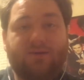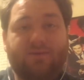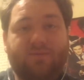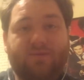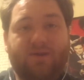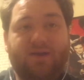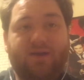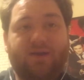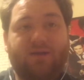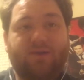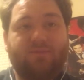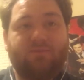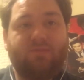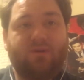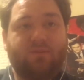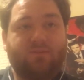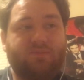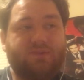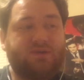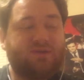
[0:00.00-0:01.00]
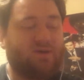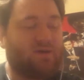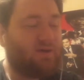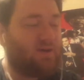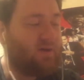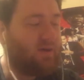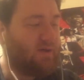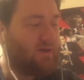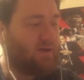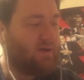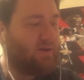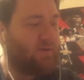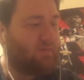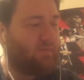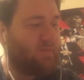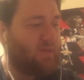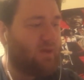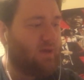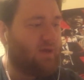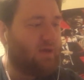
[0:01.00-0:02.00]
I'm very pumped.
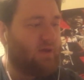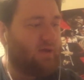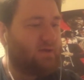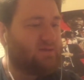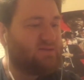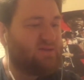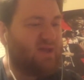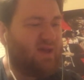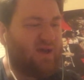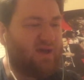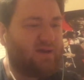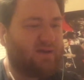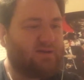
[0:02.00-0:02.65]
So yeah,